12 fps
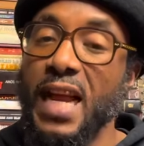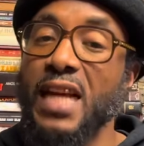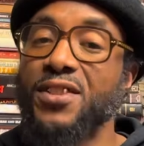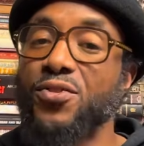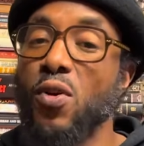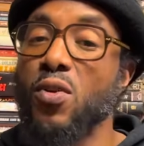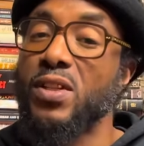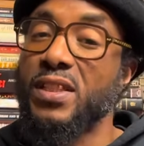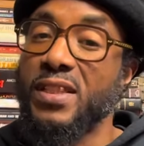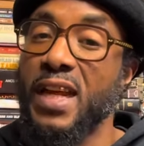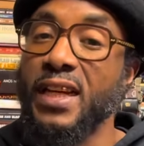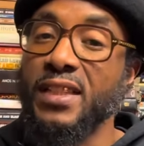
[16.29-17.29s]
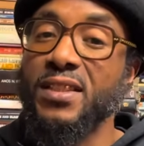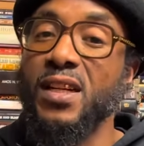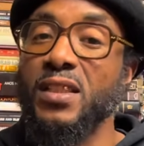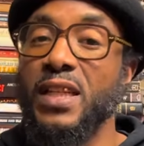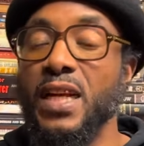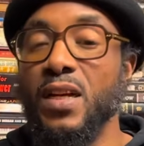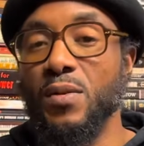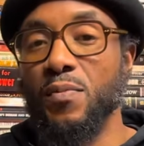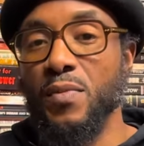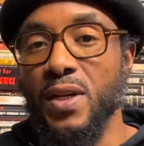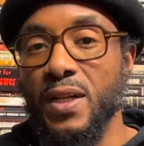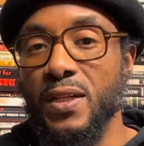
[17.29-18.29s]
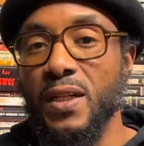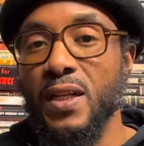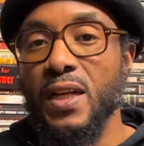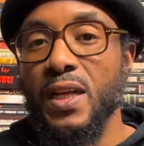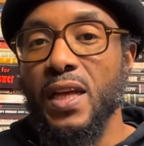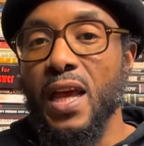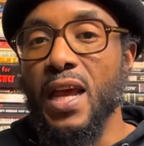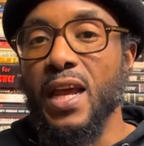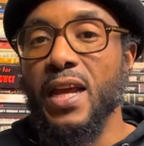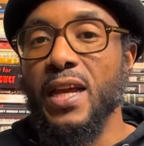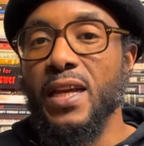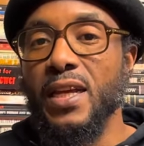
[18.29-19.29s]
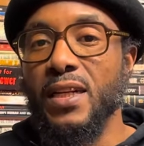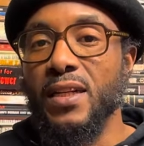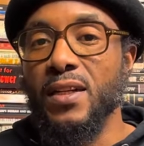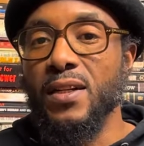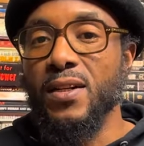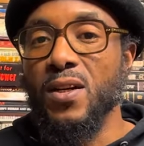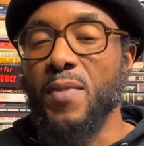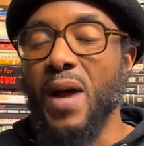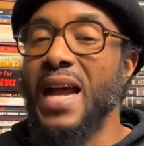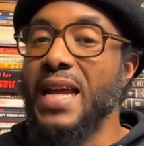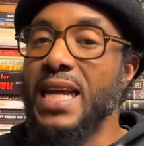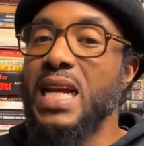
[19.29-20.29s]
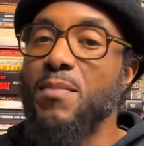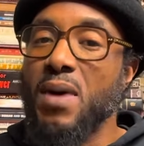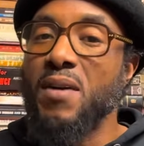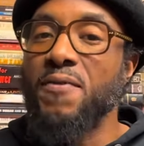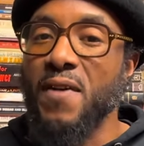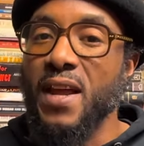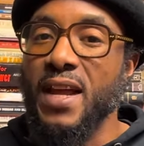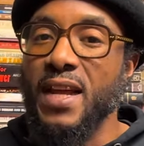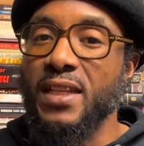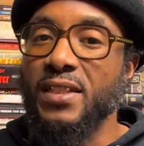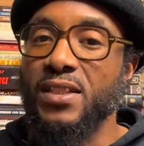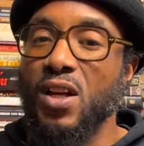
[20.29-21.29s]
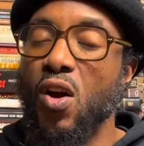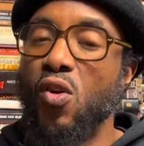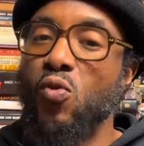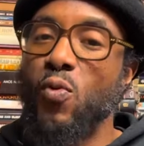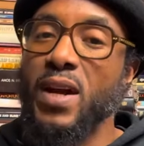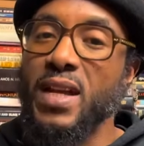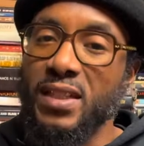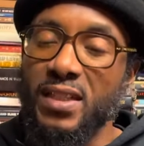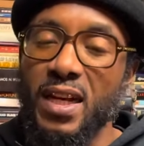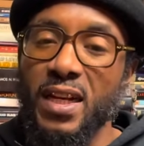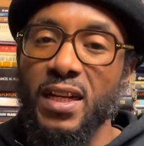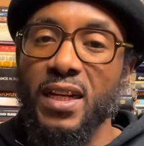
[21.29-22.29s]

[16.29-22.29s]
I start on the second Sunday of the month, and I end my fast on Wednesday.